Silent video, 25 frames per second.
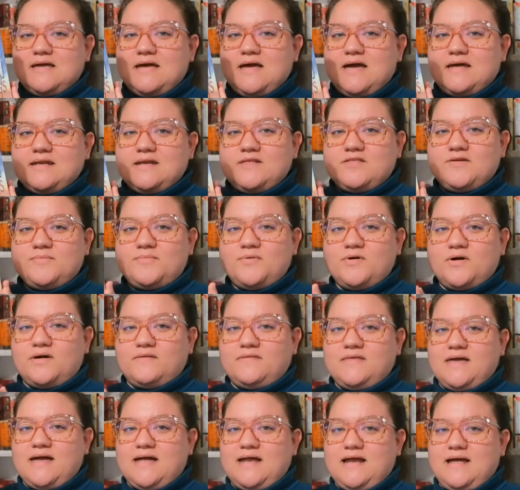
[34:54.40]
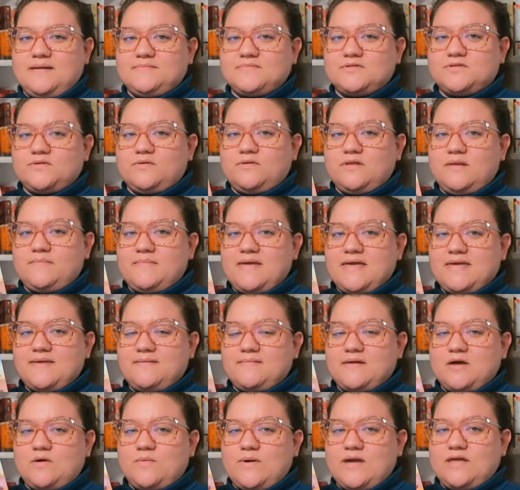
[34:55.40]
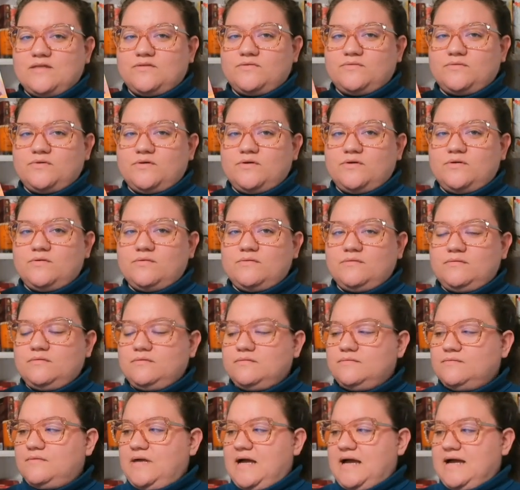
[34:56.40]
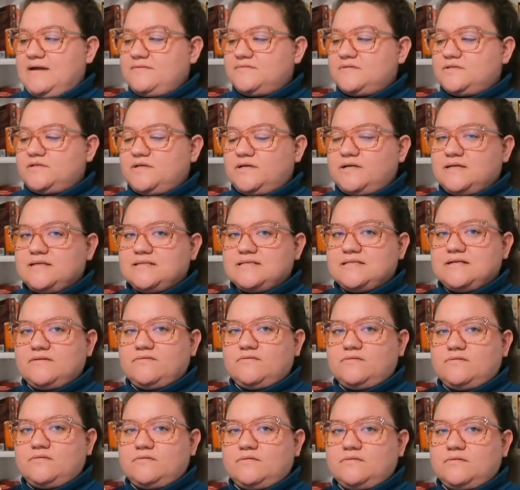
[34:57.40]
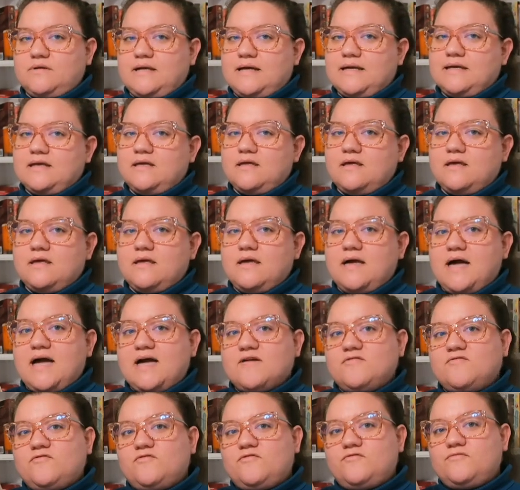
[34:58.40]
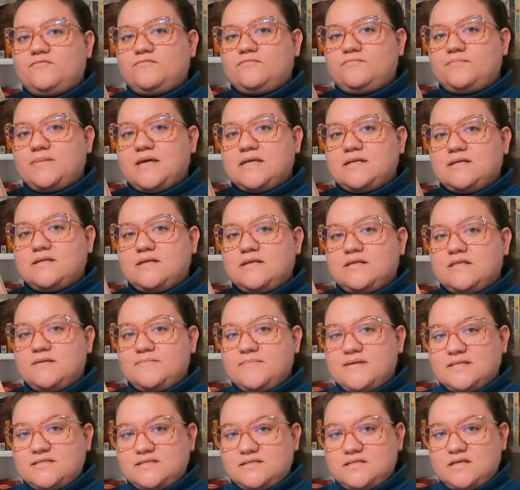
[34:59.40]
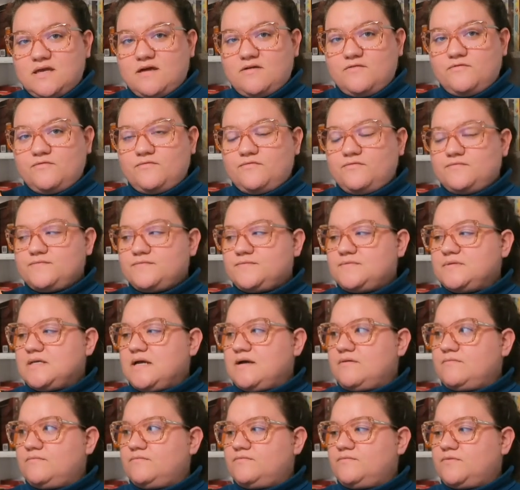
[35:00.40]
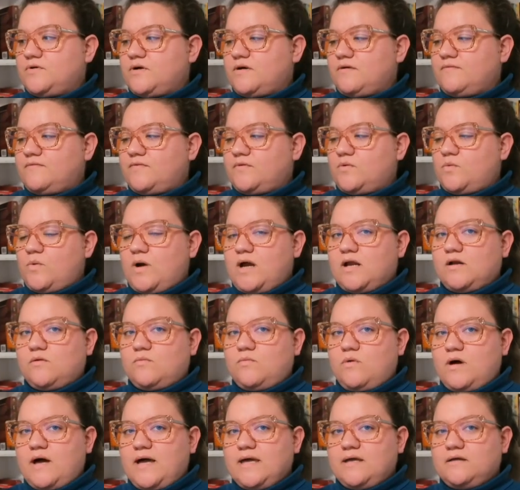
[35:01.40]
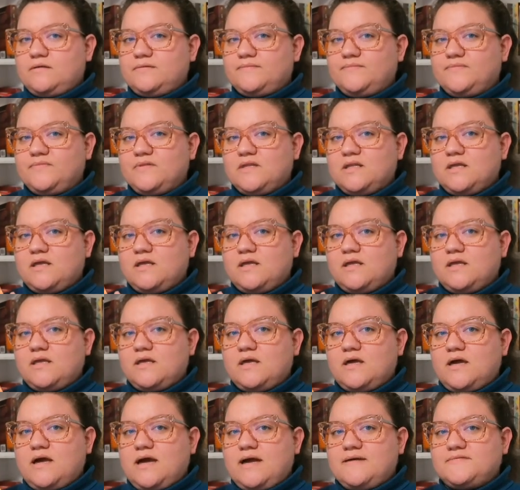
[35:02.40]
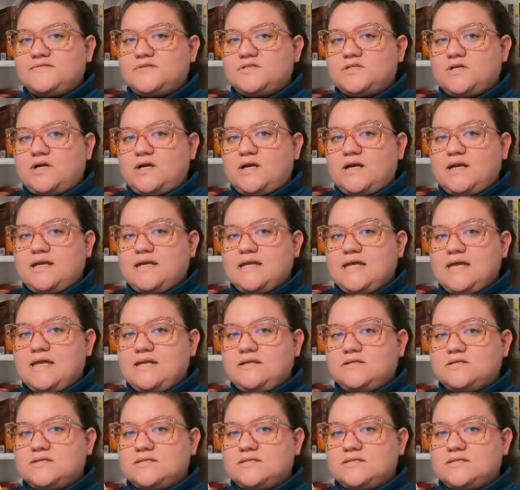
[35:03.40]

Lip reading: Another book that I'm slowly making my way through. I've started several, I've been in the midst of for quite a while. I've started it and